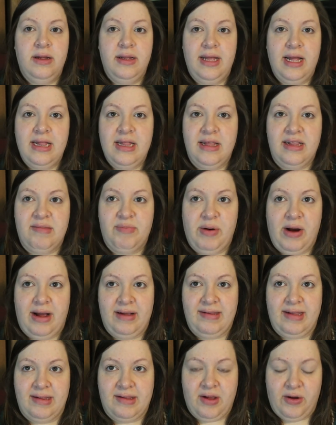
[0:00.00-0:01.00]
get this
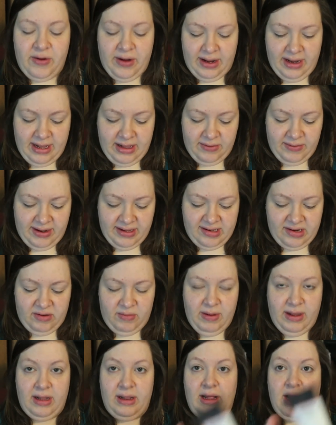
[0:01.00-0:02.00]
process going, otherwise it'll
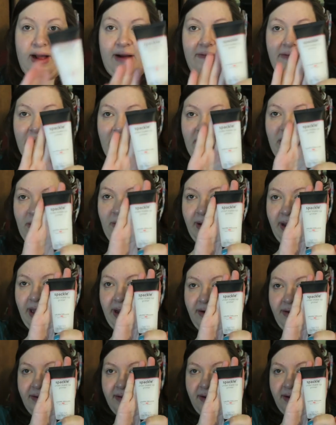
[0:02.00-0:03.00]
be a long video. But
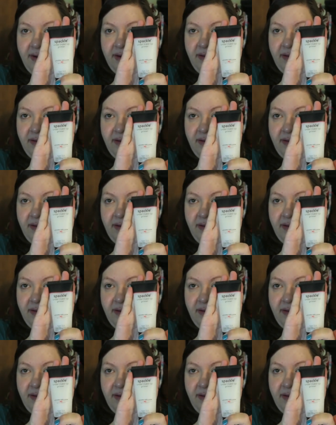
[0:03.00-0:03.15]
here's the